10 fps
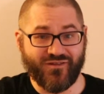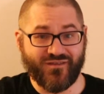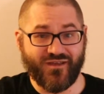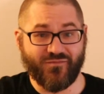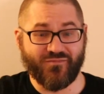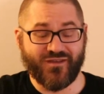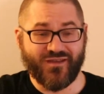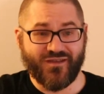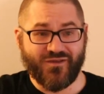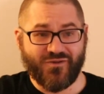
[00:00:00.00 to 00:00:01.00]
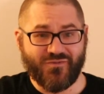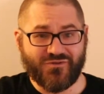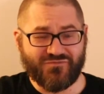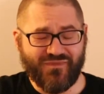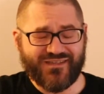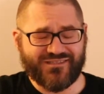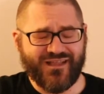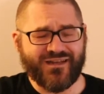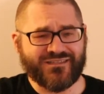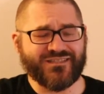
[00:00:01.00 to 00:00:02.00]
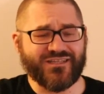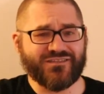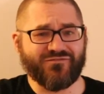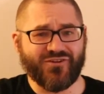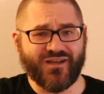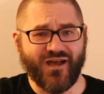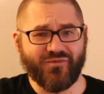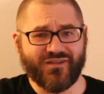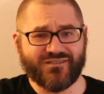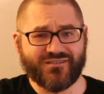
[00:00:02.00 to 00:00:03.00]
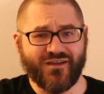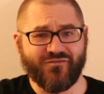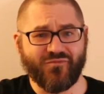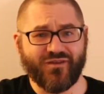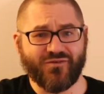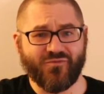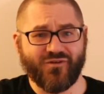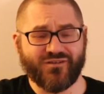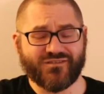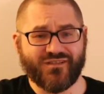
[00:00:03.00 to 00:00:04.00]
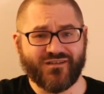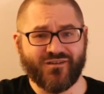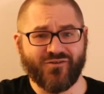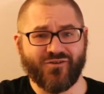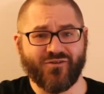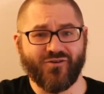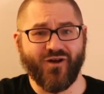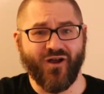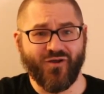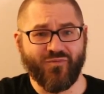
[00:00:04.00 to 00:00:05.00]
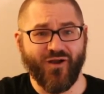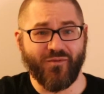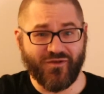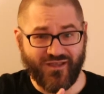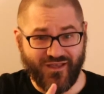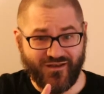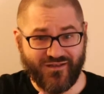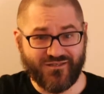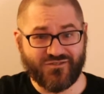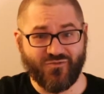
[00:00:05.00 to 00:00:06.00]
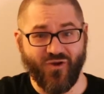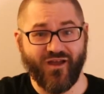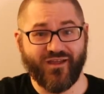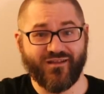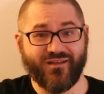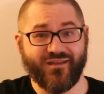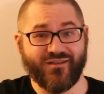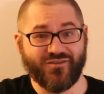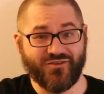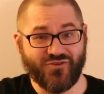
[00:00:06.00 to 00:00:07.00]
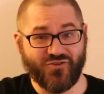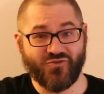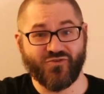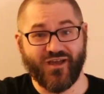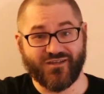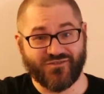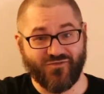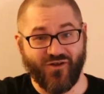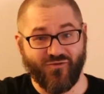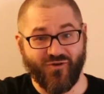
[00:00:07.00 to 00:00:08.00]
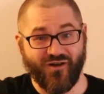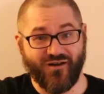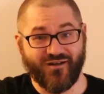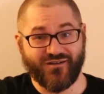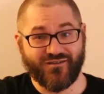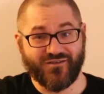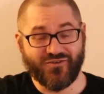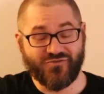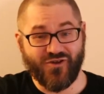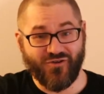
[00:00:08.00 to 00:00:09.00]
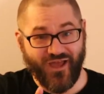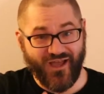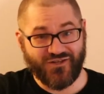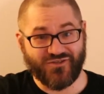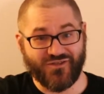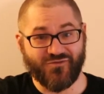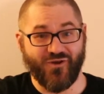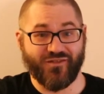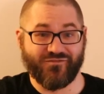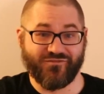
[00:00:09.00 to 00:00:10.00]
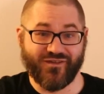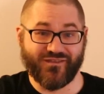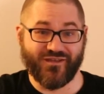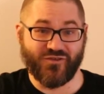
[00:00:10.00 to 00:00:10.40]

them, which makes a lot of sense for a communist government, where it's like, no, our propaganda is right and you guys are all wrong. You don't actually want the thing that